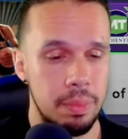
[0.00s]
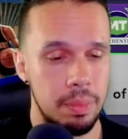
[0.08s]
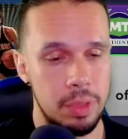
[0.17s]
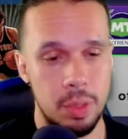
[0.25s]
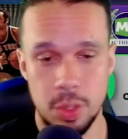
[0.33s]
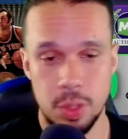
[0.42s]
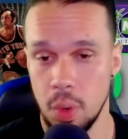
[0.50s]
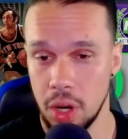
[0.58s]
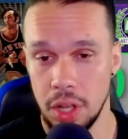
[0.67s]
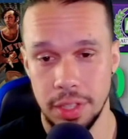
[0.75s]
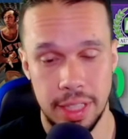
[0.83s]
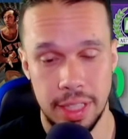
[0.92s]
do his work
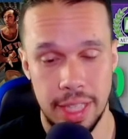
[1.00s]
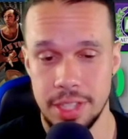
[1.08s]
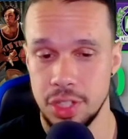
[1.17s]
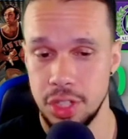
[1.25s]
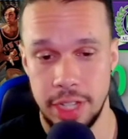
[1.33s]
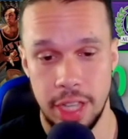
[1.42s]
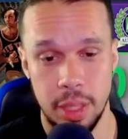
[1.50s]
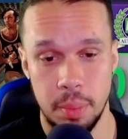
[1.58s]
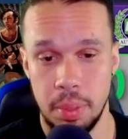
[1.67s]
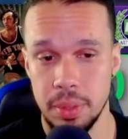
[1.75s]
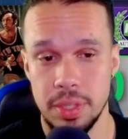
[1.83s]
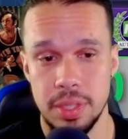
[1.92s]
on the glass and shut down the
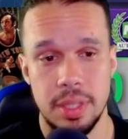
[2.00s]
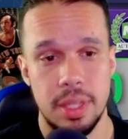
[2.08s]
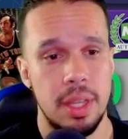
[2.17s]
post.